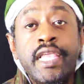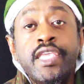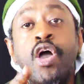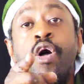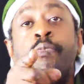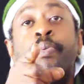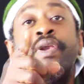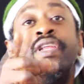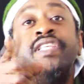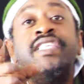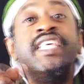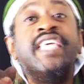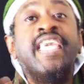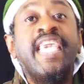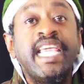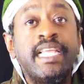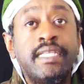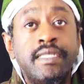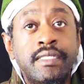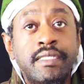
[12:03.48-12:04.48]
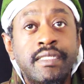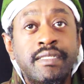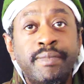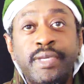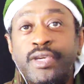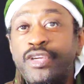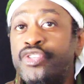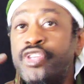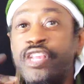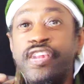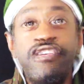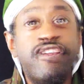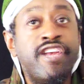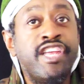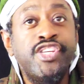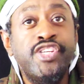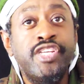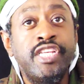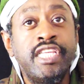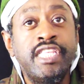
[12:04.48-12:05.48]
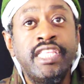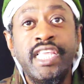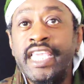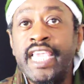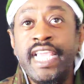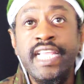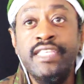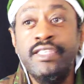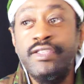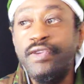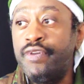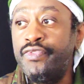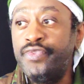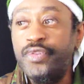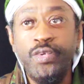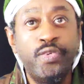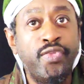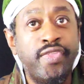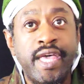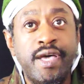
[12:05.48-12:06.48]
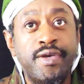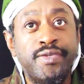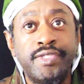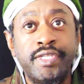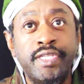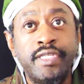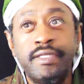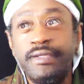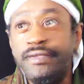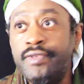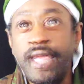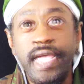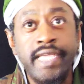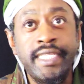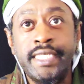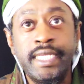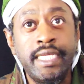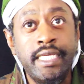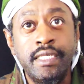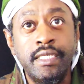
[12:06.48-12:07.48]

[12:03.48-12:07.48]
And you're putting the kids, because generationally, the kids of 2019.